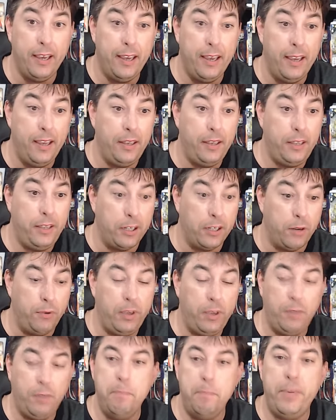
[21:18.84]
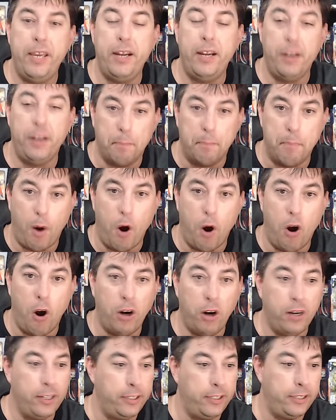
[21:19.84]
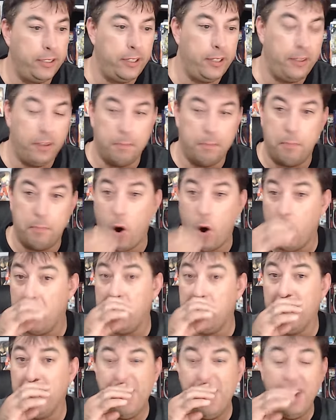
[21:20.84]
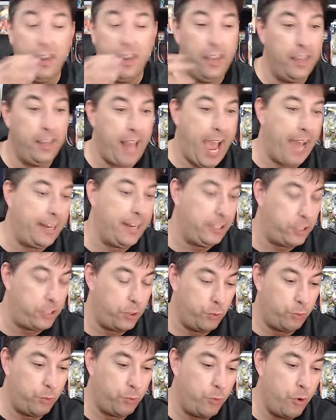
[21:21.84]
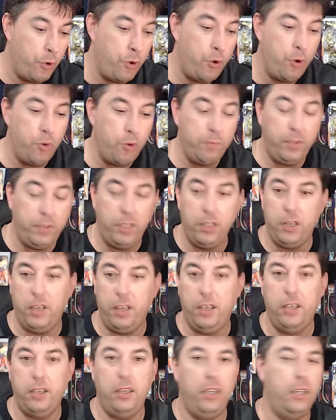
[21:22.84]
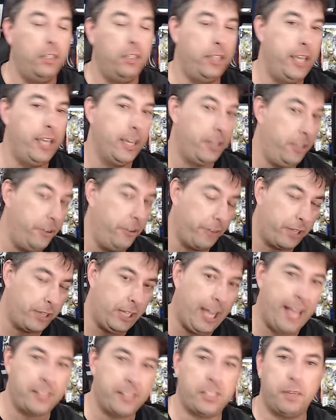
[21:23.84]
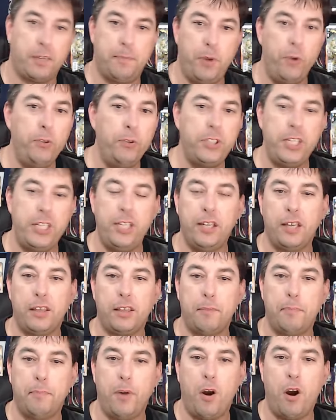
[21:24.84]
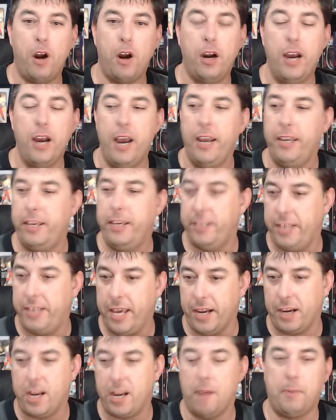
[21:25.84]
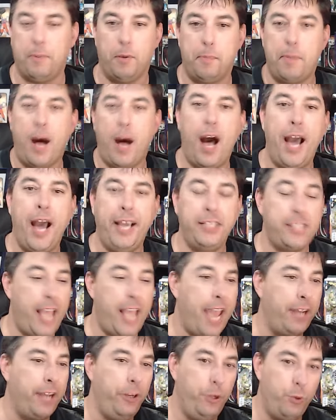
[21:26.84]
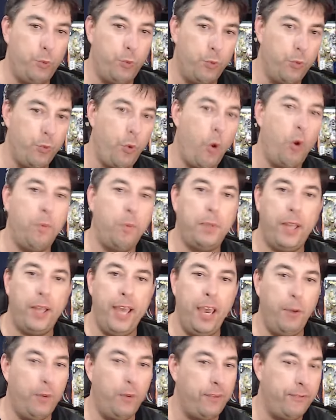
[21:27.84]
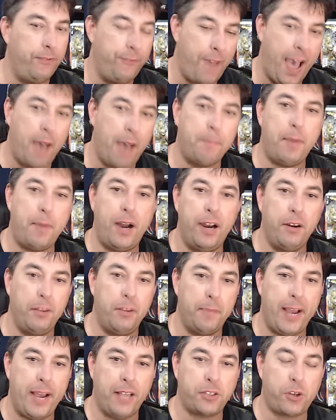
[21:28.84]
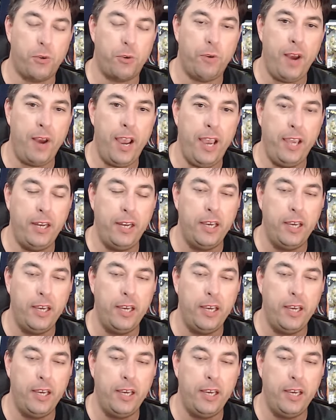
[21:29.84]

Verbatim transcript: You know, we'd meet in a bar, and the bar, it had its own room. You, you'd get your classic poutine at the bar. You'd get a couple pints, and you'd role play with Vampire the Masquerade